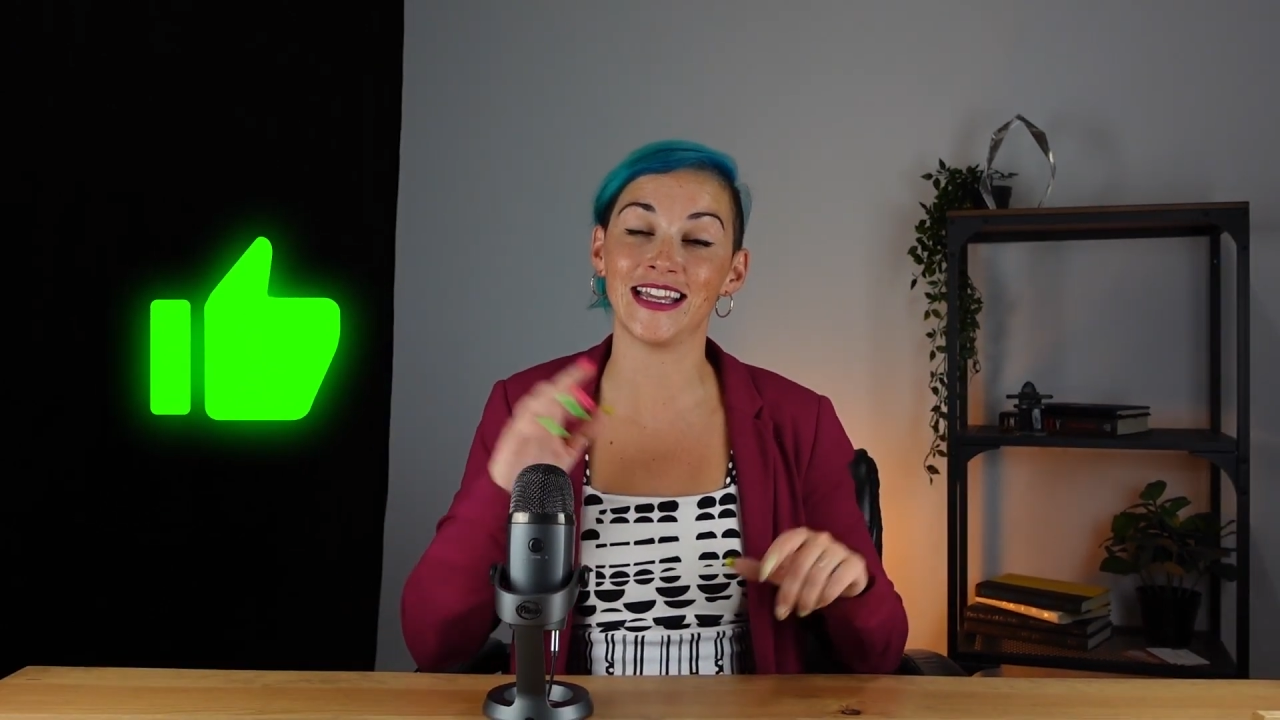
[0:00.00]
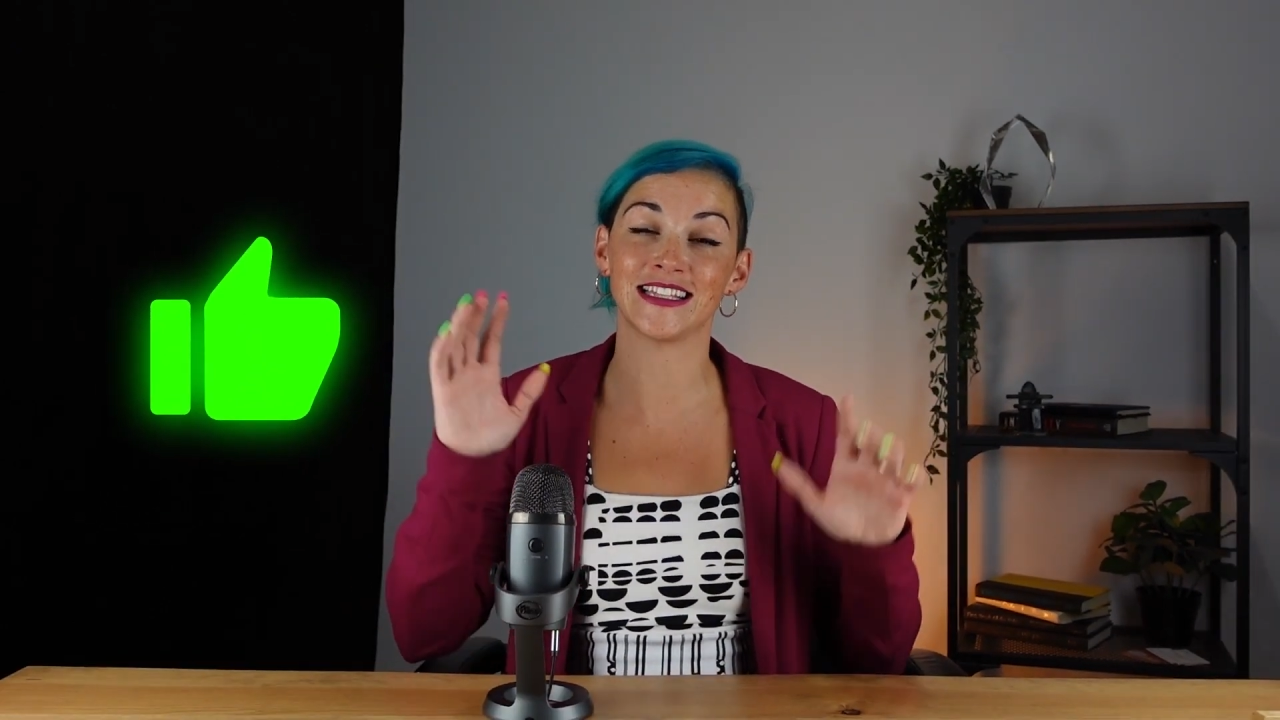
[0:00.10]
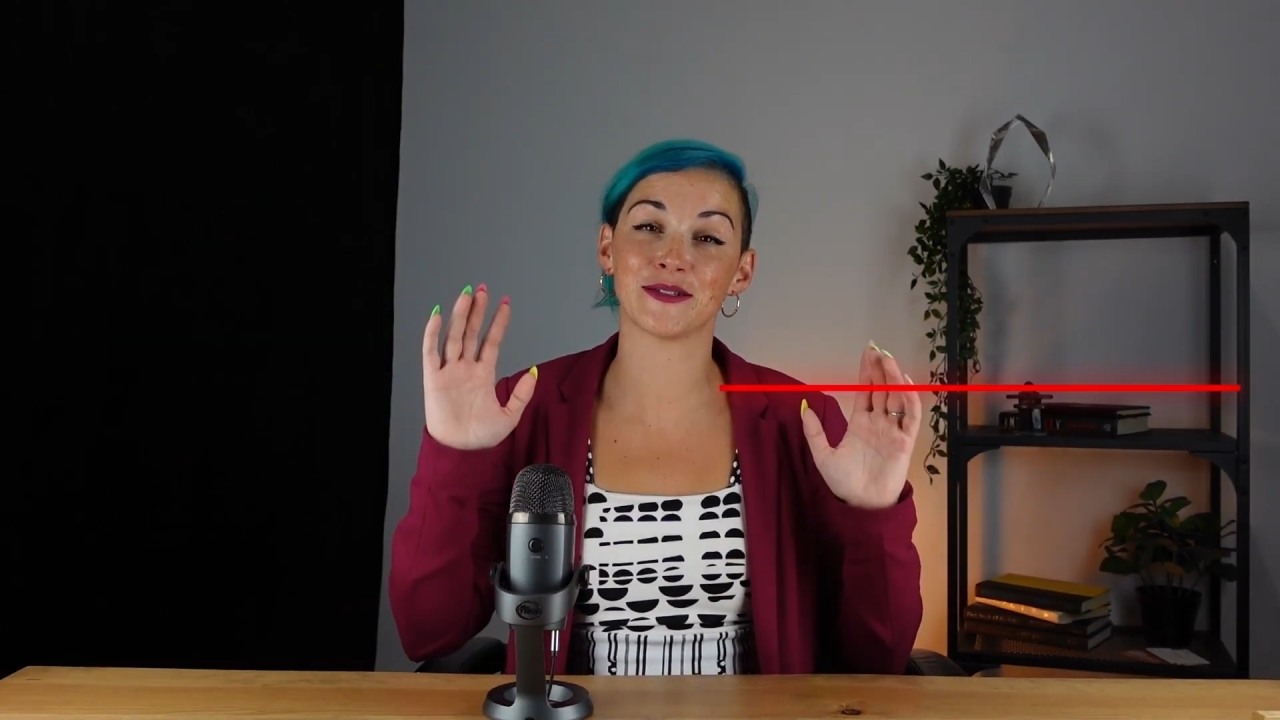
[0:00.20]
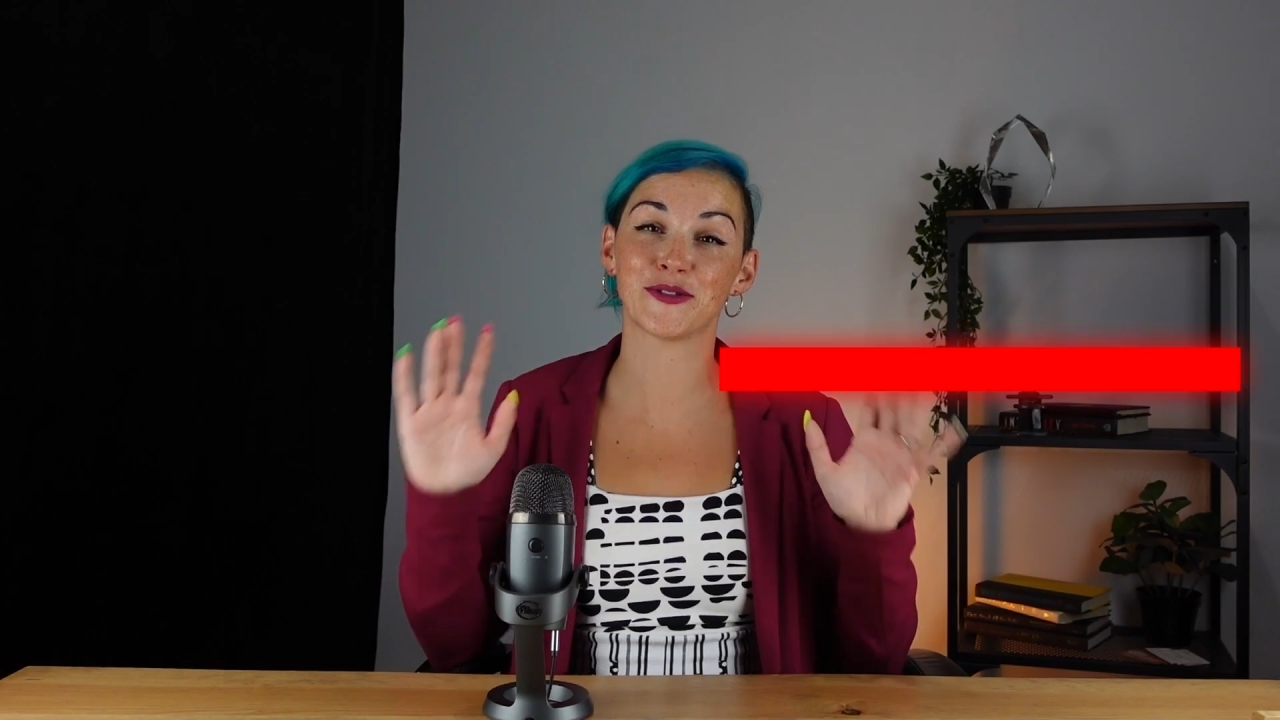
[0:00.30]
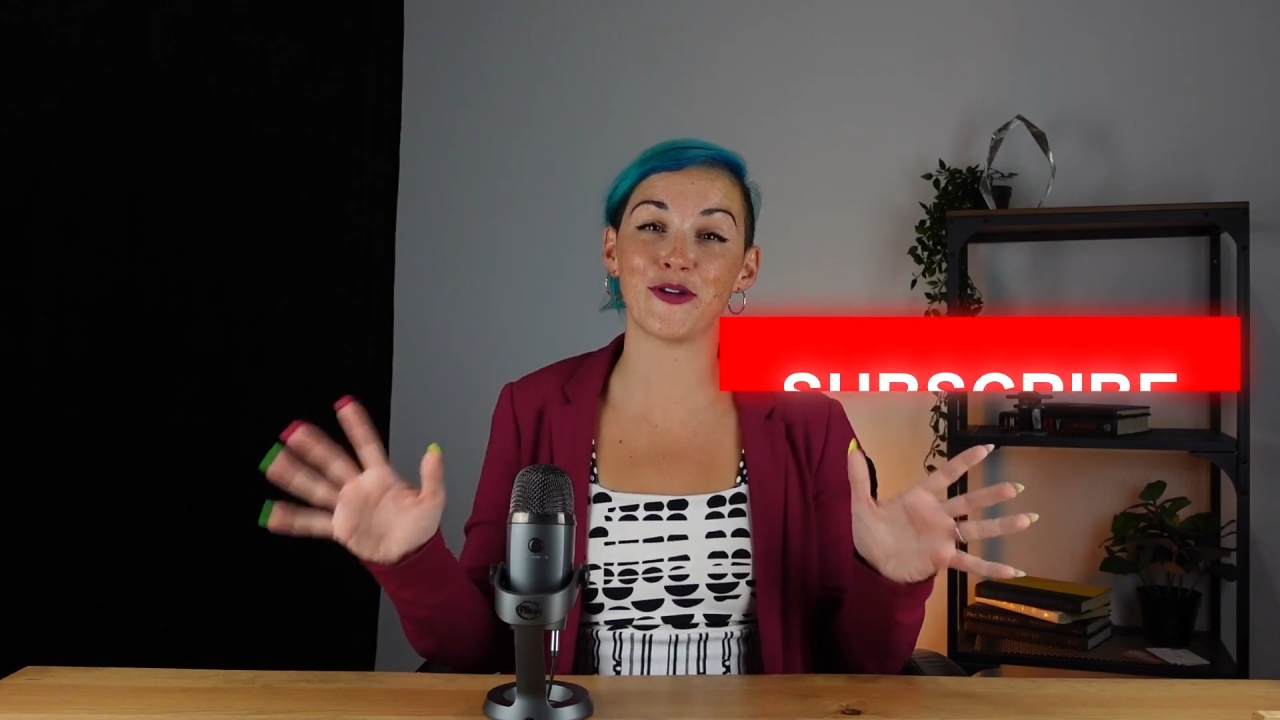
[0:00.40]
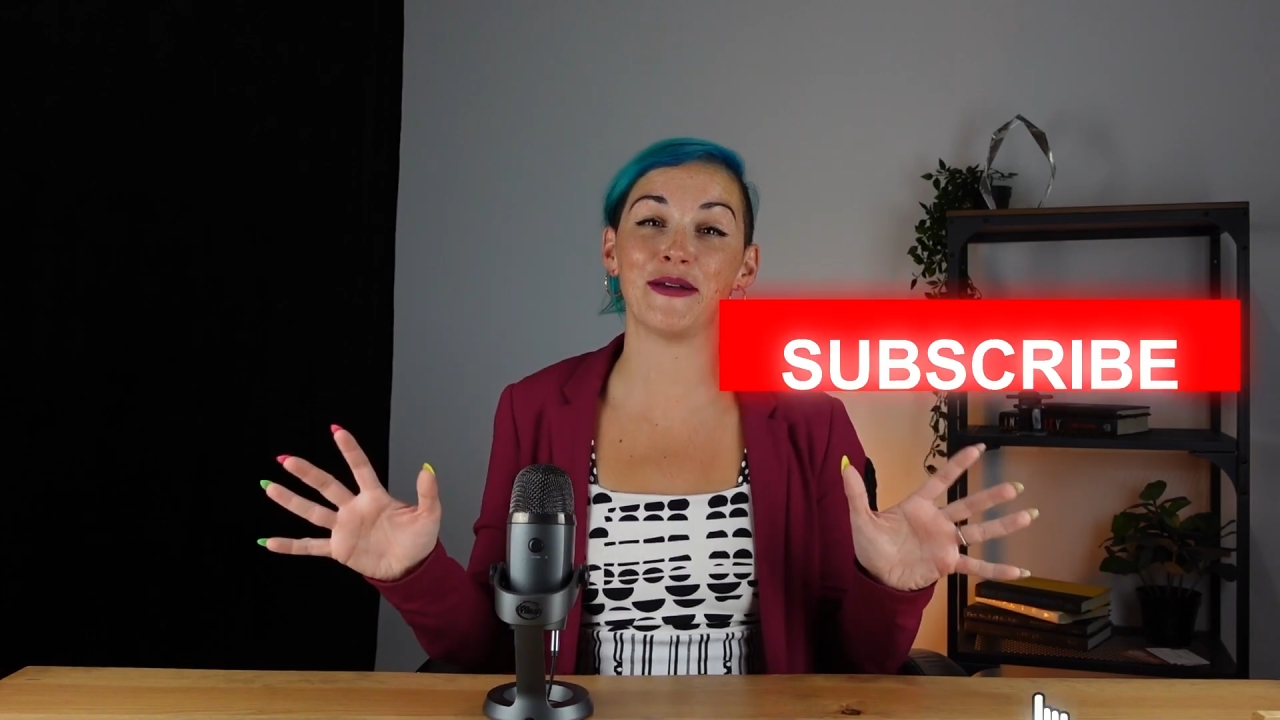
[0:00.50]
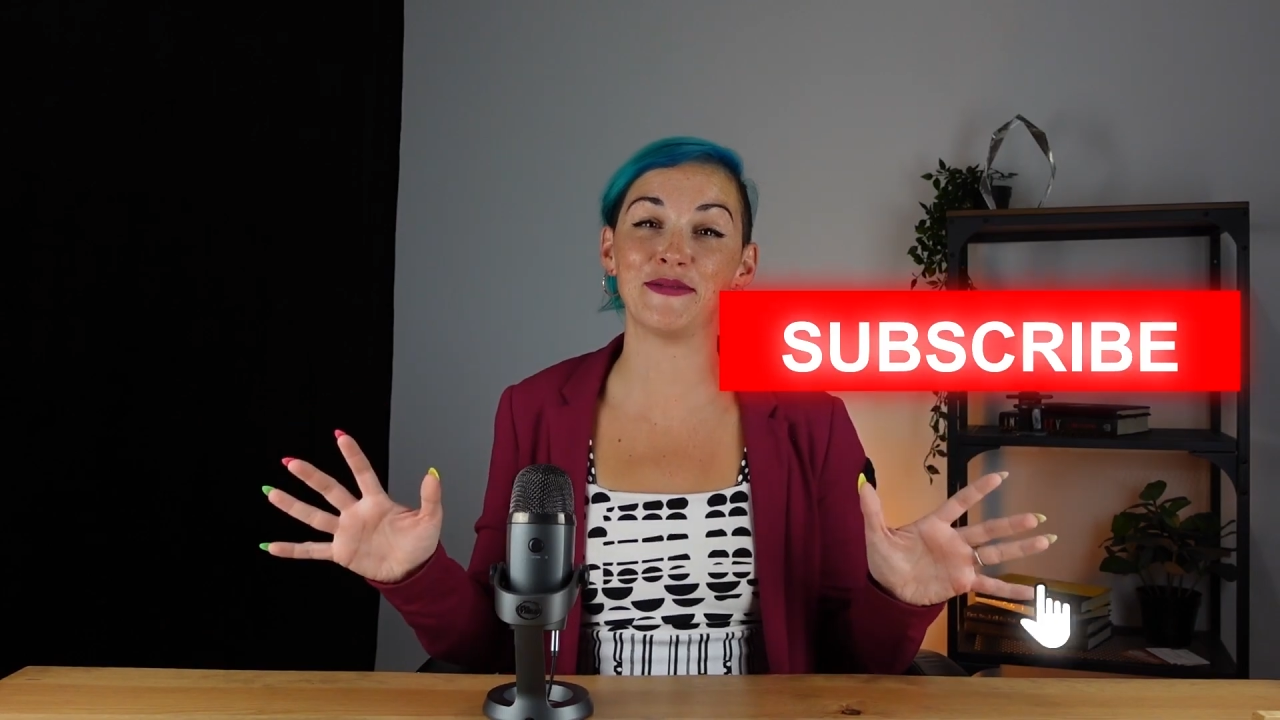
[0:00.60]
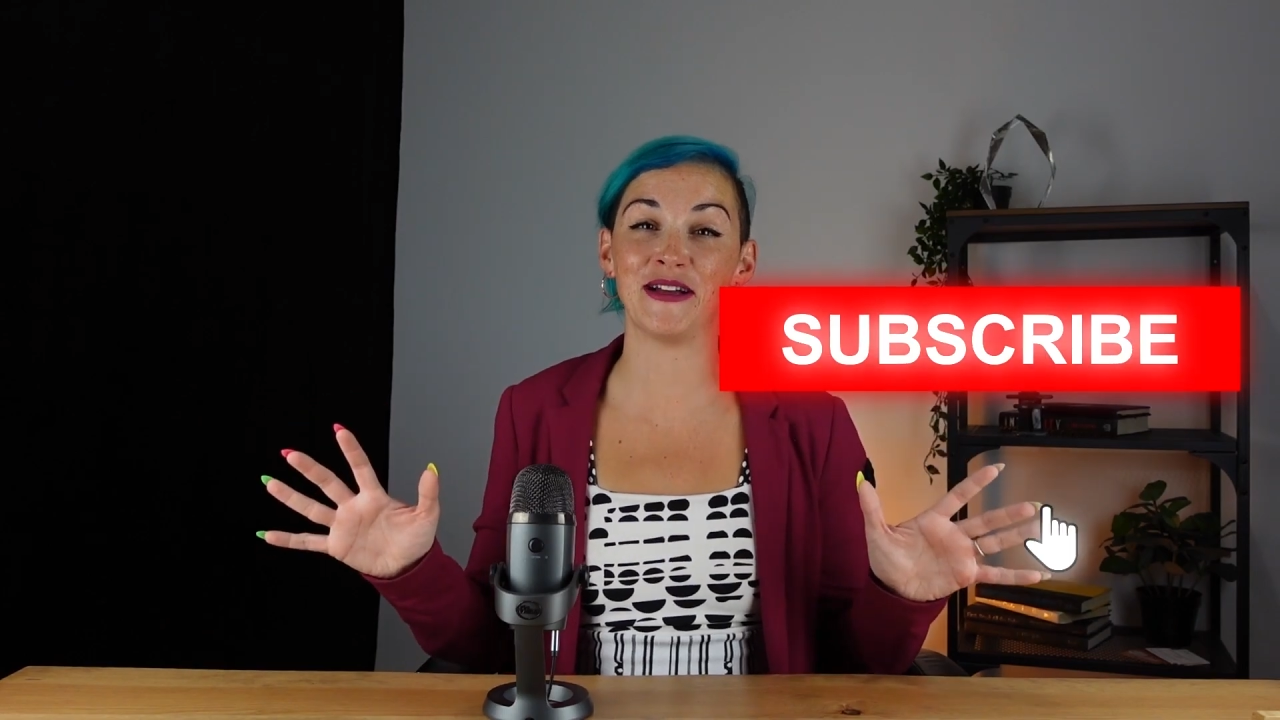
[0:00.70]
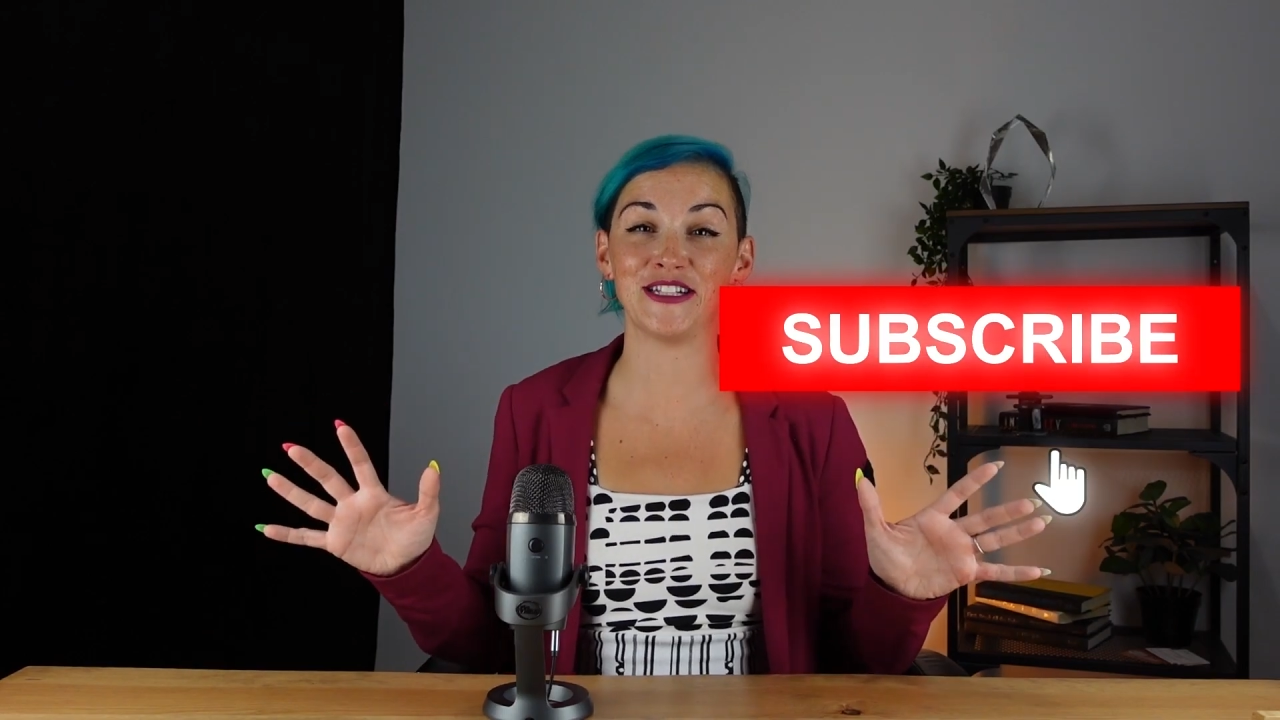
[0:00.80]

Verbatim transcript: and subscribe to my